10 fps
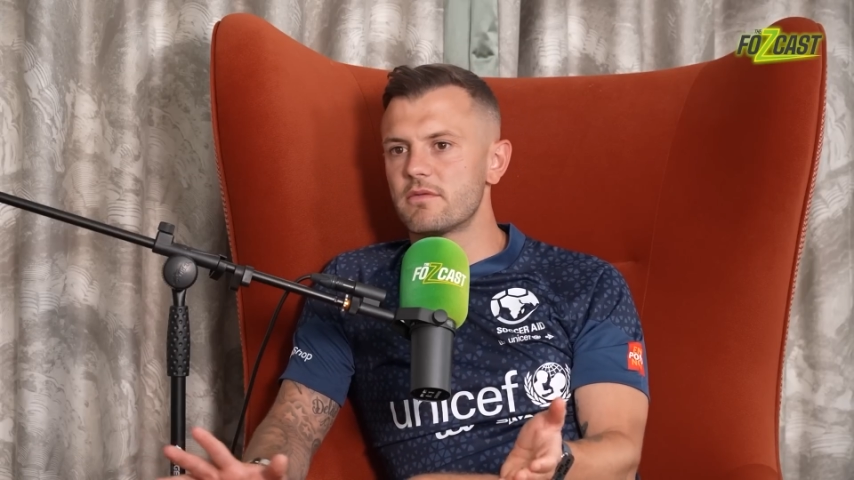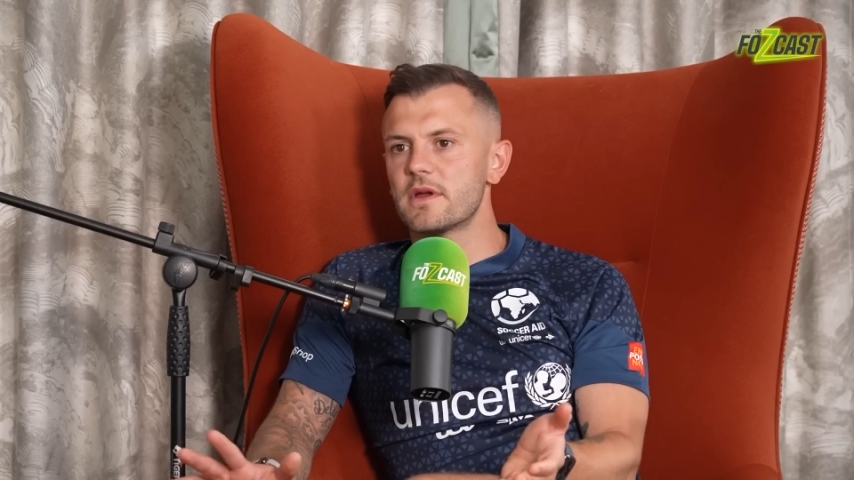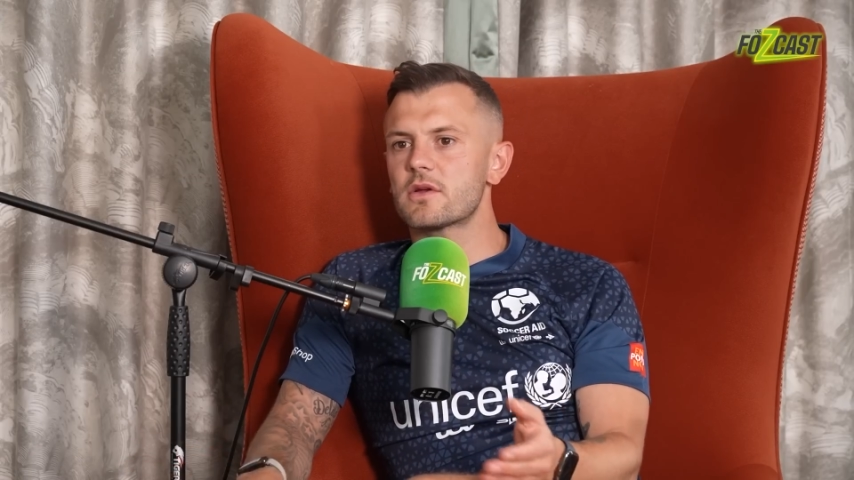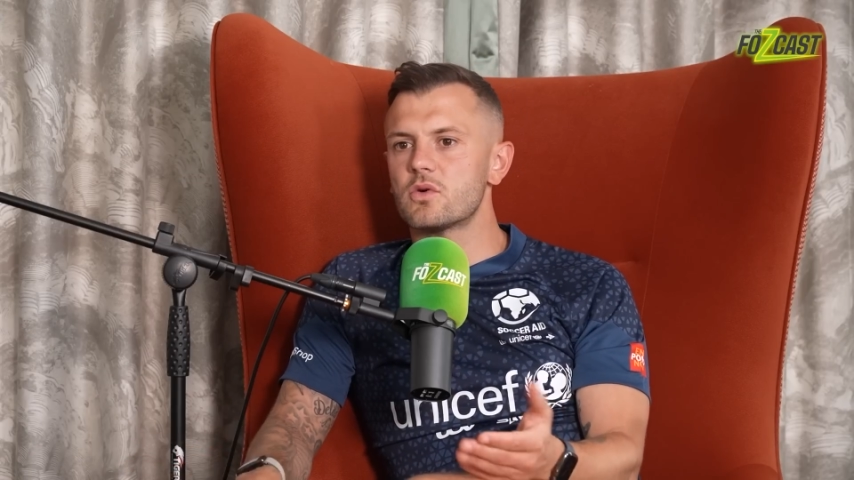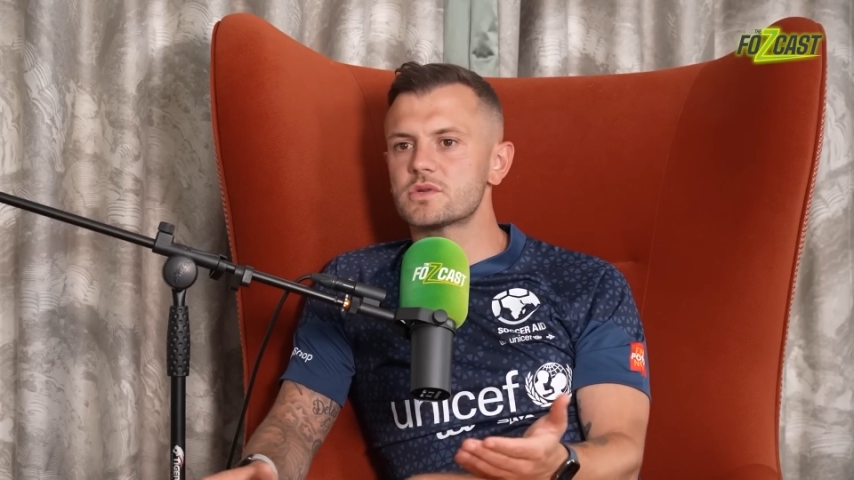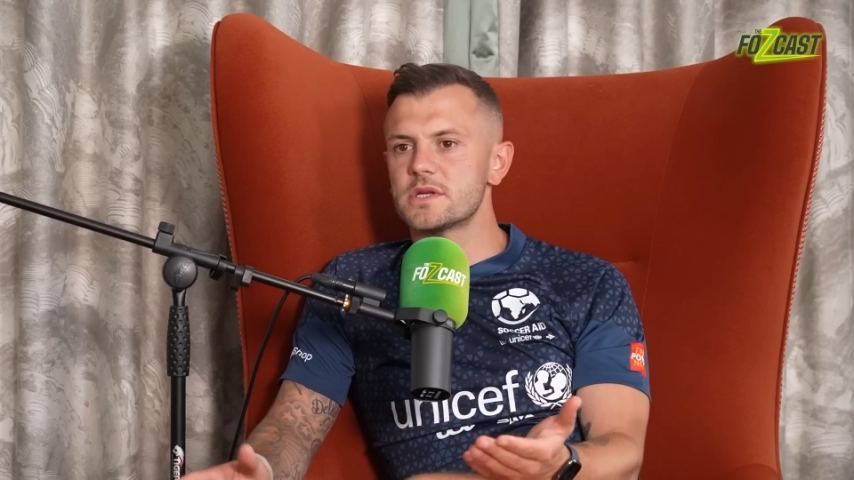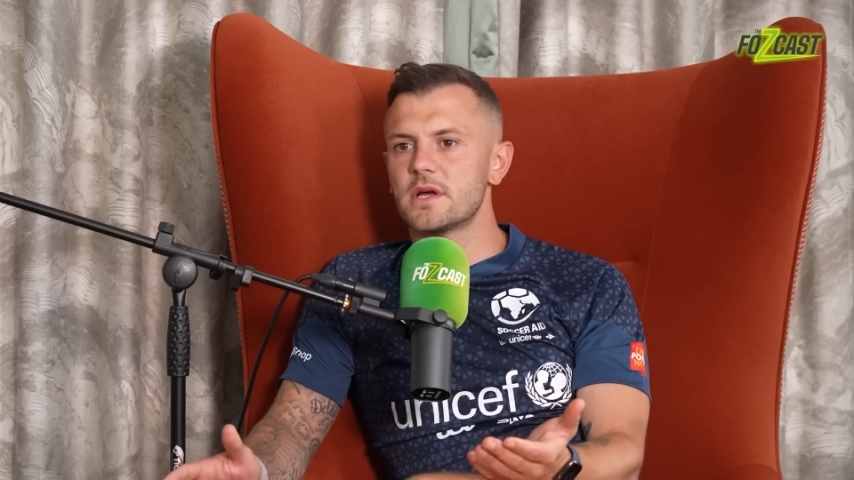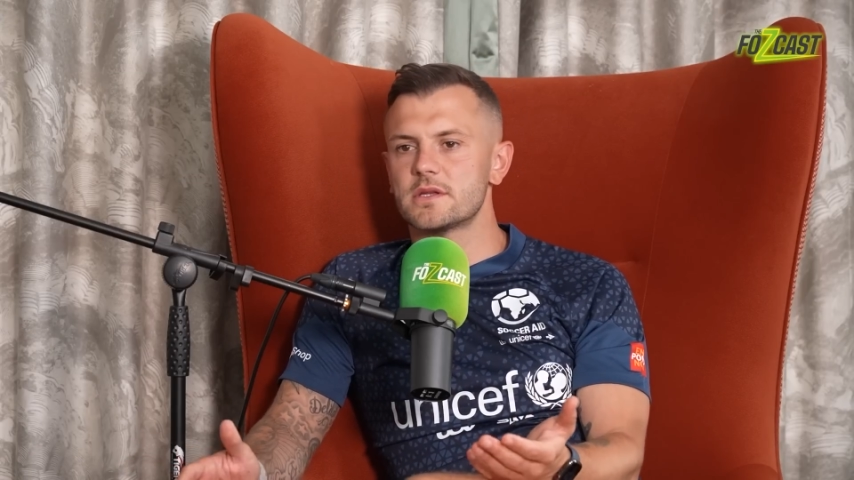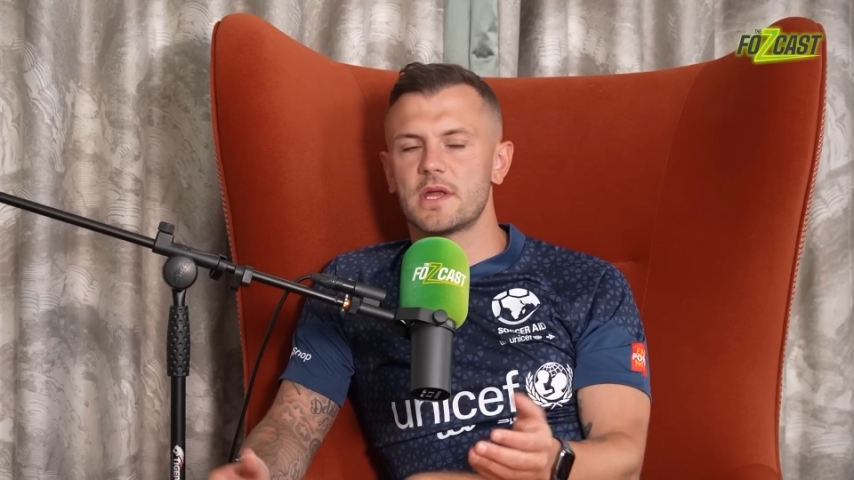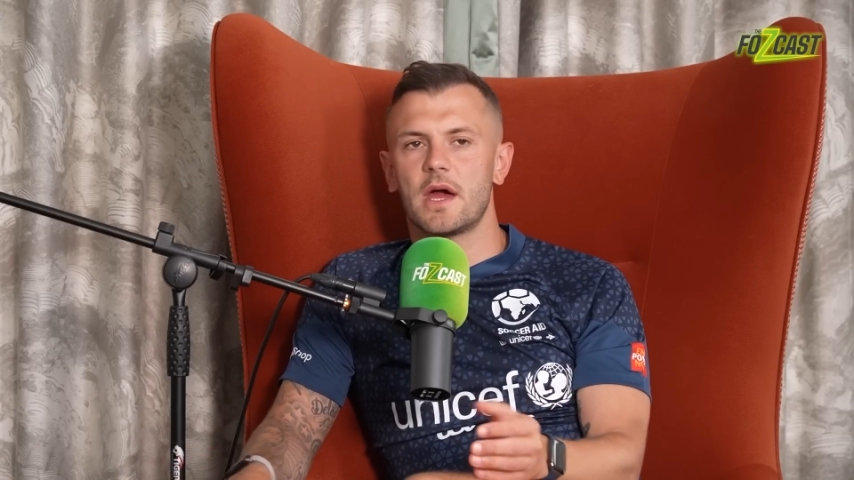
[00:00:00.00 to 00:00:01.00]
of it. Of course, it
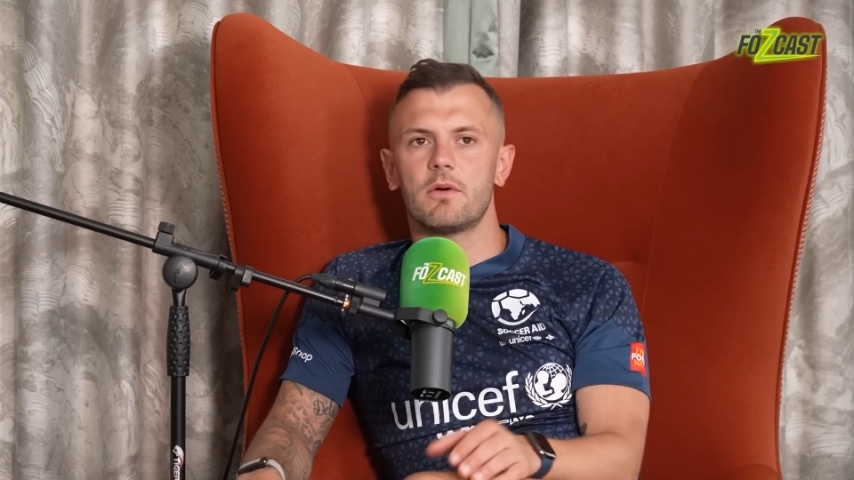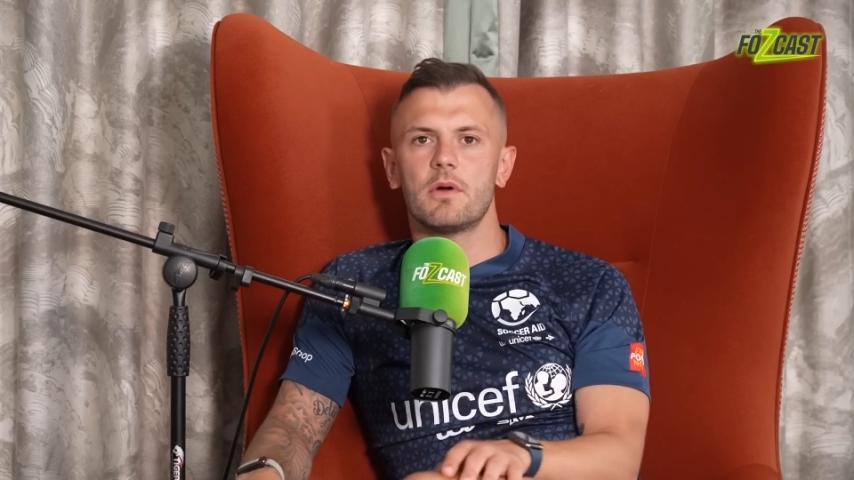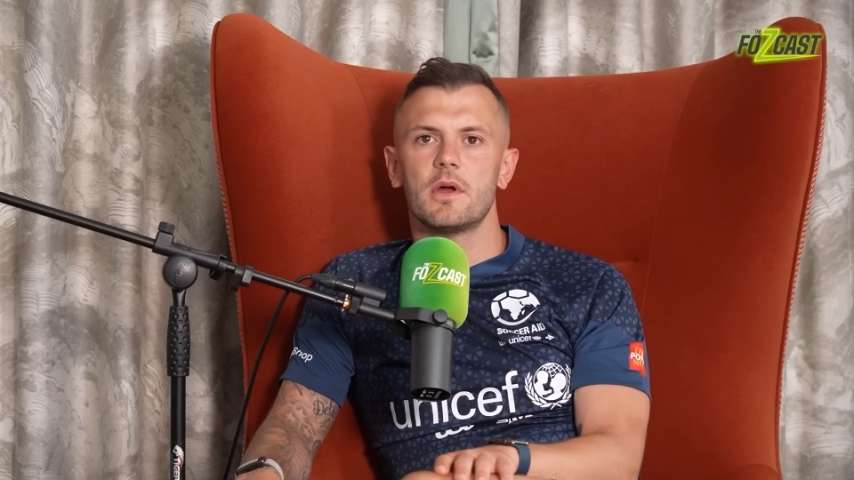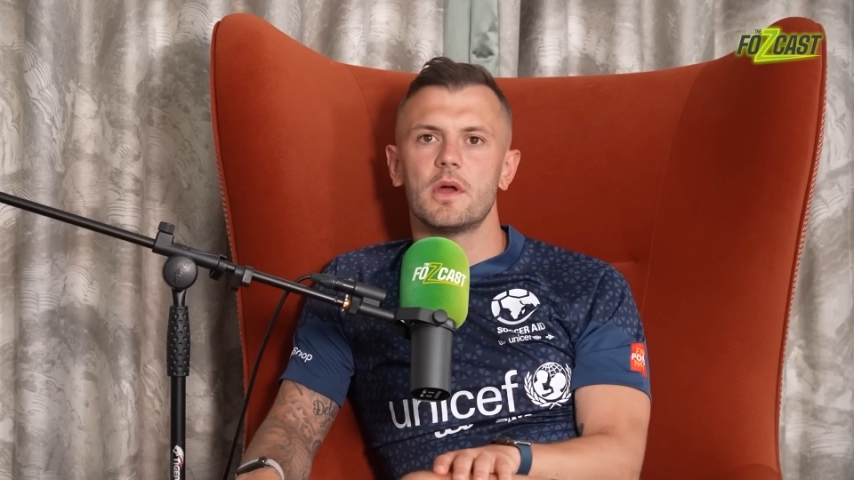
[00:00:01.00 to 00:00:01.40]
does now.